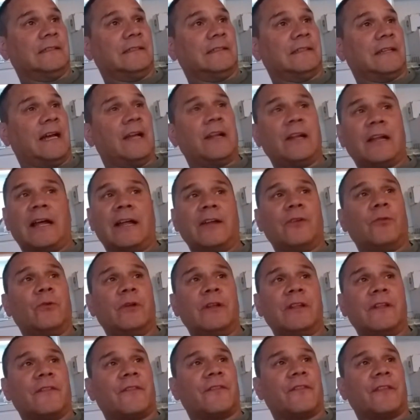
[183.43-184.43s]
I don't
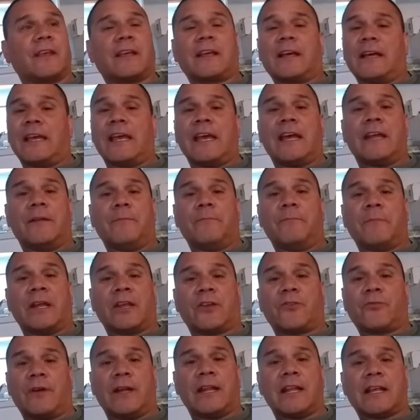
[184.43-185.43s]
even think I had my
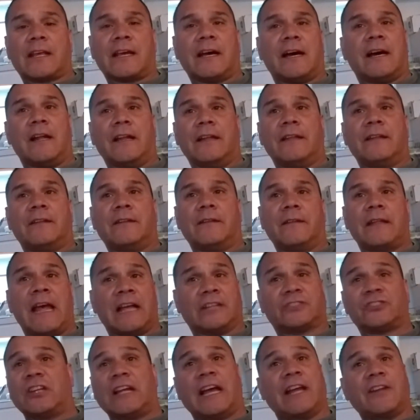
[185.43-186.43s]
credit card.
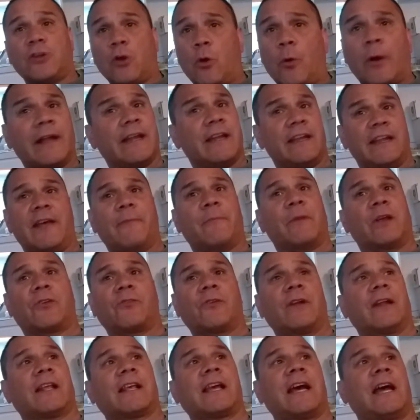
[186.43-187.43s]
Actually, I know I didn't have my
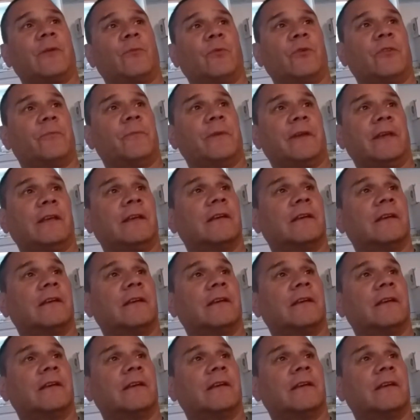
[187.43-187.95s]
credit card with me.